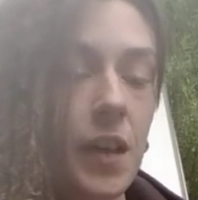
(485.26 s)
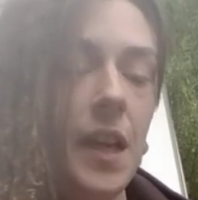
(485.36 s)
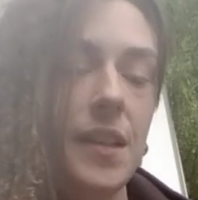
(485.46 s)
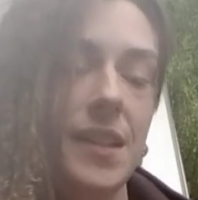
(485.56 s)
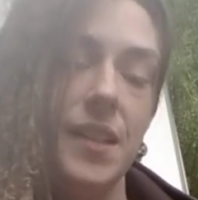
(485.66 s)

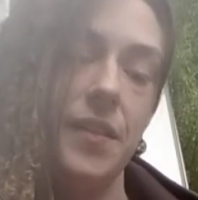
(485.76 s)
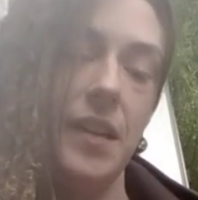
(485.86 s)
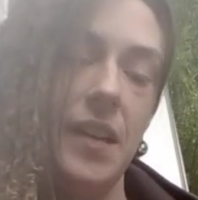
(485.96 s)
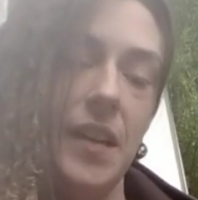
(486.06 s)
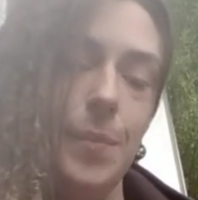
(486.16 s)

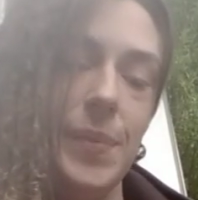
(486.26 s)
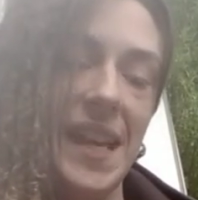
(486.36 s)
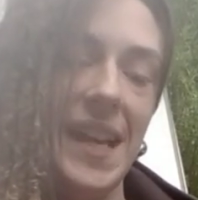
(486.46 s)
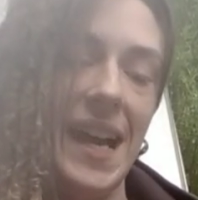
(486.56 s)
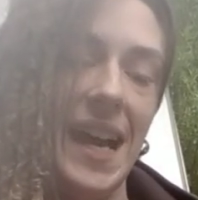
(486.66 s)
describes
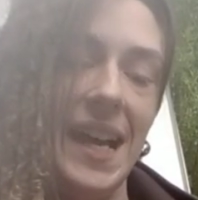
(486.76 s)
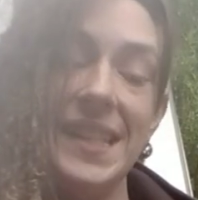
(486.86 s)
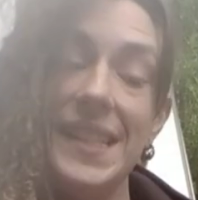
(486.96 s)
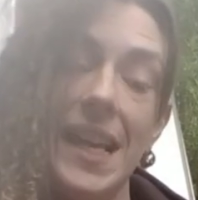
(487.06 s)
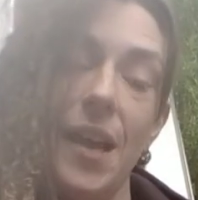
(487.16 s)
it
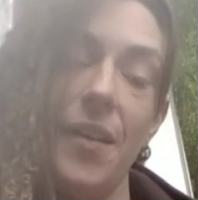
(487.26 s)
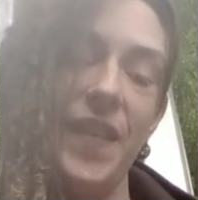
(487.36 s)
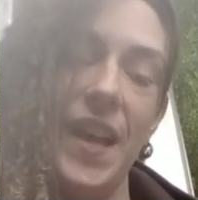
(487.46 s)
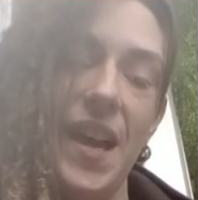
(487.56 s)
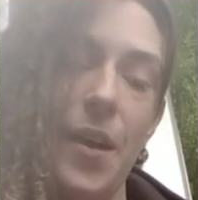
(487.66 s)
as:
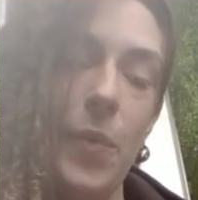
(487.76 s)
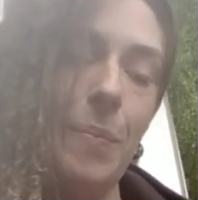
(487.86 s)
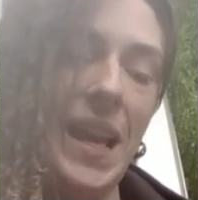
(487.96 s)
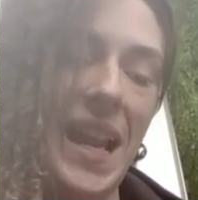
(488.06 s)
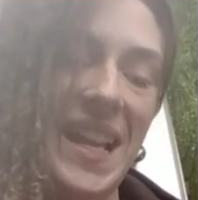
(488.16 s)
the One
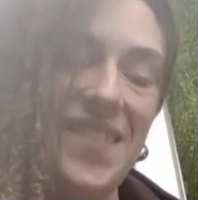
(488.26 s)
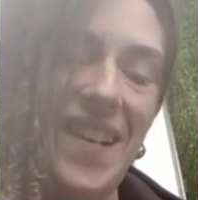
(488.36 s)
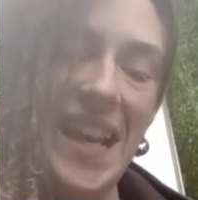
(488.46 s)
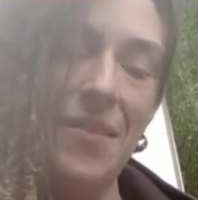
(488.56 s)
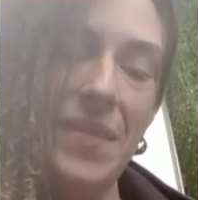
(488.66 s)
Planet
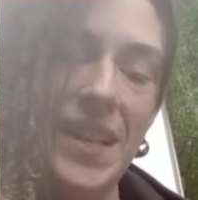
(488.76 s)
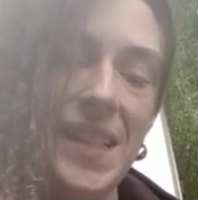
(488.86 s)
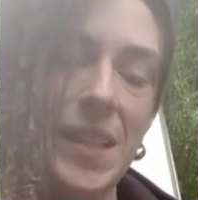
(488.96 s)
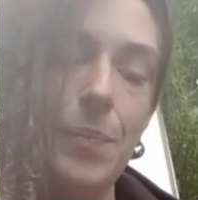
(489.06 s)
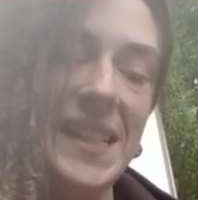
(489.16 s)

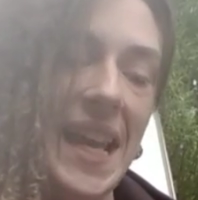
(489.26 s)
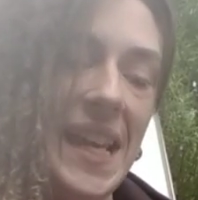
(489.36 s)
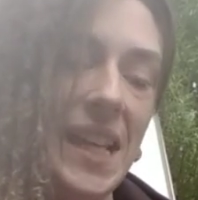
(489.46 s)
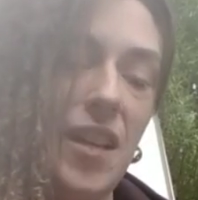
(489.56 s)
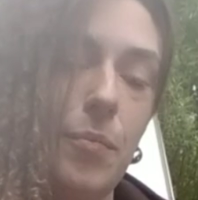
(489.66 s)
development may
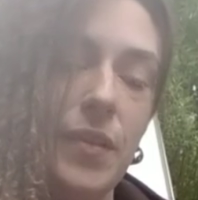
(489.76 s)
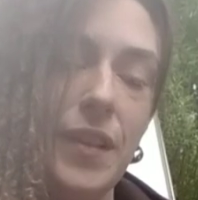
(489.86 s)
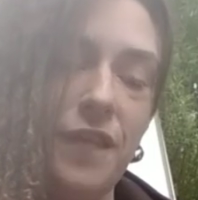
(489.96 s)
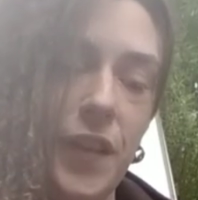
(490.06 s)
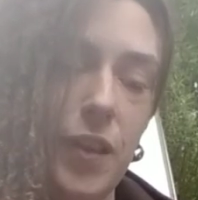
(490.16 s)
take a number of
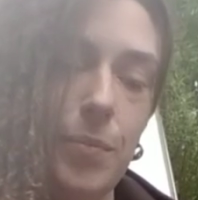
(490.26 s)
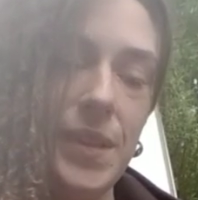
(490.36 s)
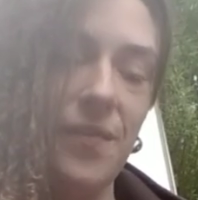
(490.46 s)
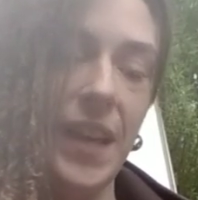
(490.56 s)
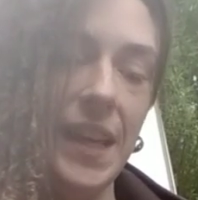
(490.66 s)

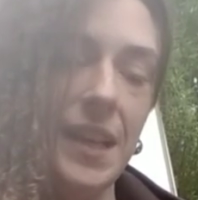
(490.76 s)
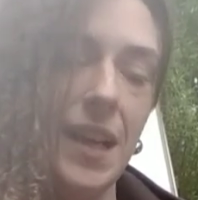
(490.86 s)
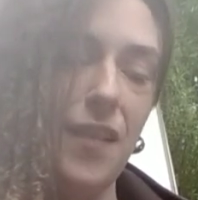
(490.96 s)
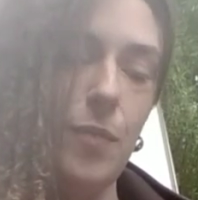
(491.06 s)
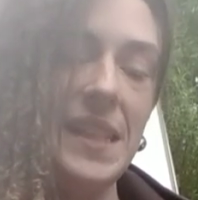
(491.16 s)
forms. They can
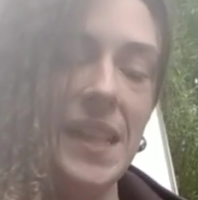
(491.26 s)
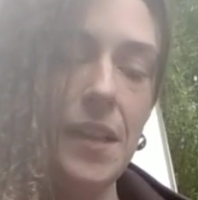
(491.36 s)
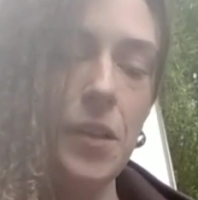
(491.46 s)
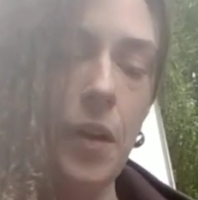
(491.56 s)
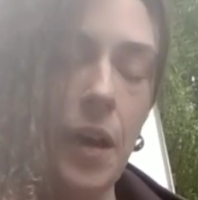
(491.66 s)
either be
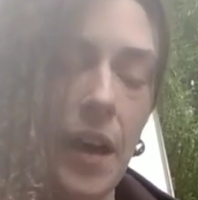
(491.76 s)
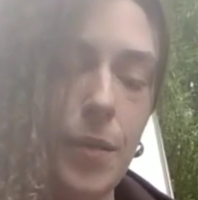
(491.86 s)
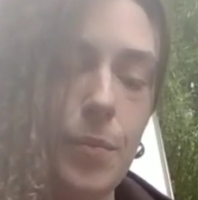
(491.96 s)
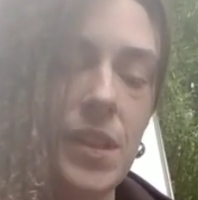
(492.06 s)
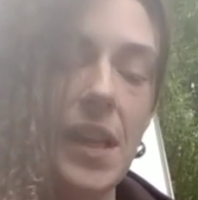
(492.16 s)
single
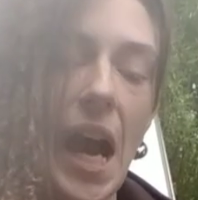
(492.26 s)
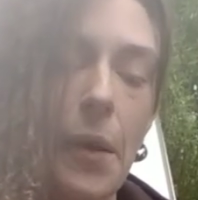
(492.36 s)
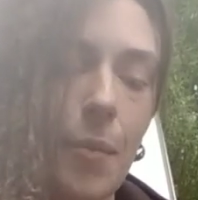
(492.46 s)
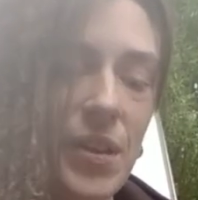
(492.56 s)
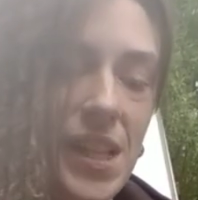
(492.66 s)
homes,
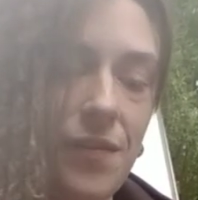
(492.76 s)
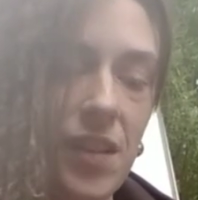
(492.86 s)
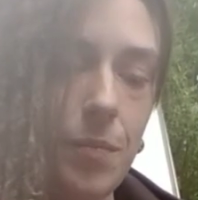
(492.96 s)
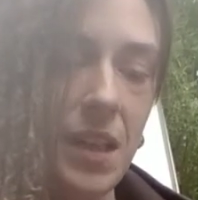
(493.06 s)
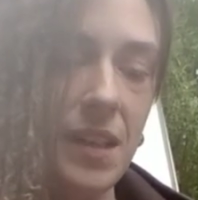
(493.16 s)
cooperative
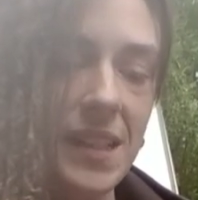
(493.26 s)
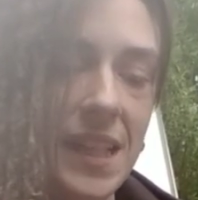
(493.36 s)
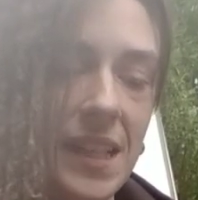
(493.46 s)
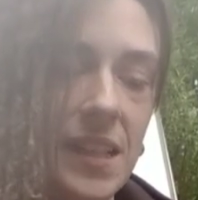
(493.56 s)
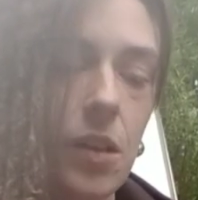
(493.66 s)

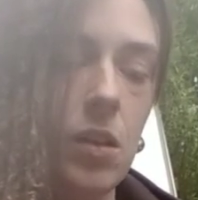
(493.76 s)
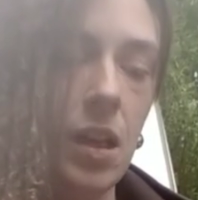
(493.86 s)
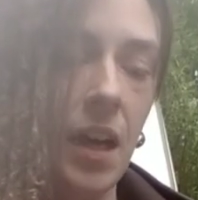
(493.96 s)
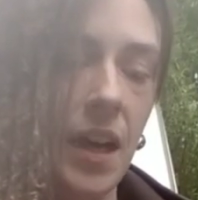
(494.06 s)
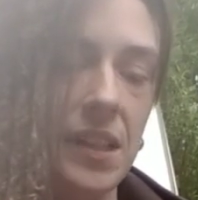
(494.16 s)
communities, or
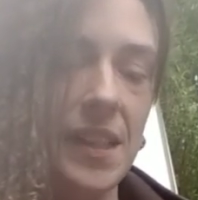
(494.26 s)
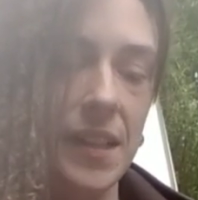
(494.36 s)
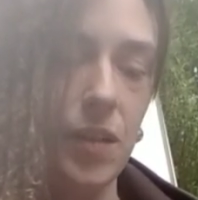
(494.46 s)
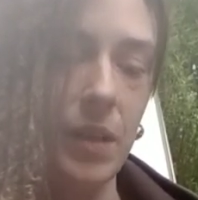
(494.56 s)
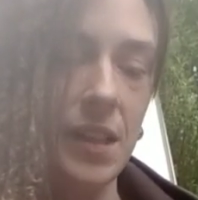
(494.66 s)
larger
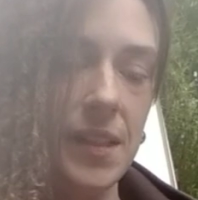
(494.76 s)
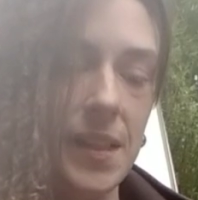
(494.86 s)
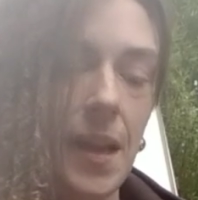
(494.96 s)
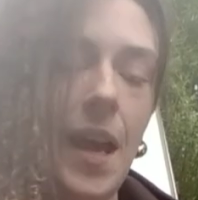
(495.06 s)
settlements.